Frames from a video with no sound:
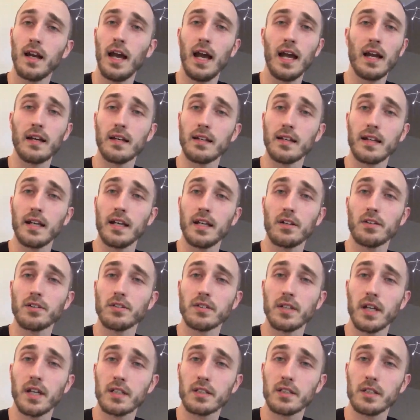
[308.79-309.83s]
at an
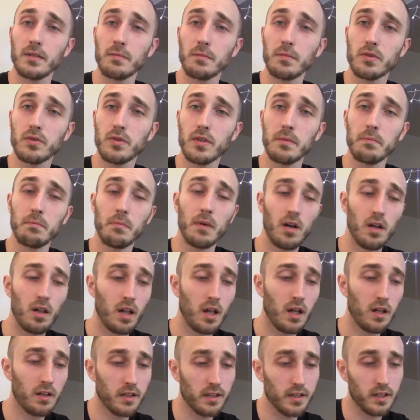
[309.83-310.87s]
intersection between
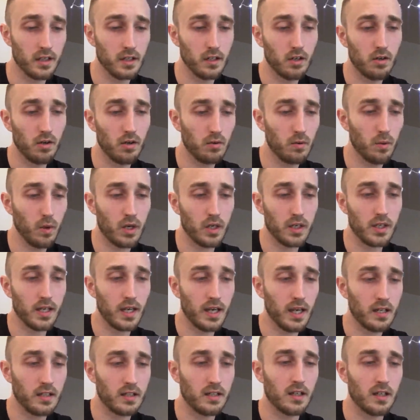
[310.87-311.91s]
Mulholland and Coldwater
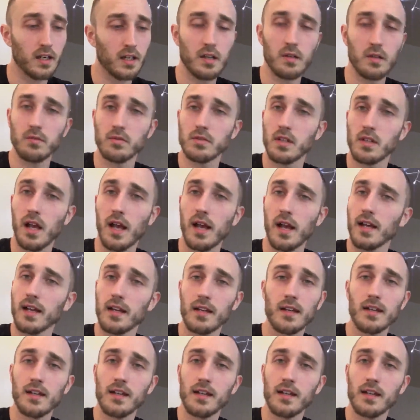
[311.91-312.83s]
Canyon, and it was like